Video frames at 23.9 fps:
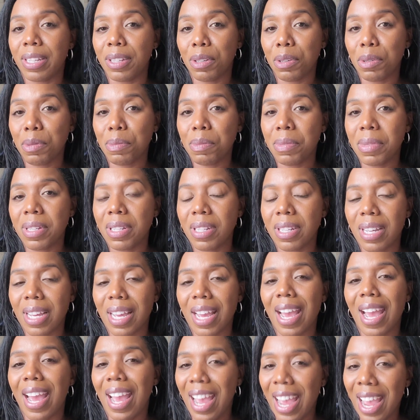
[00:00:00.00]
hem.
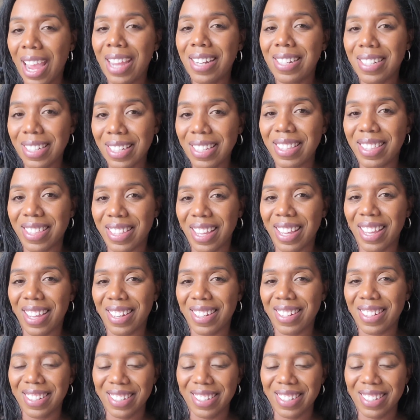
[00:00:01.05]
I did that.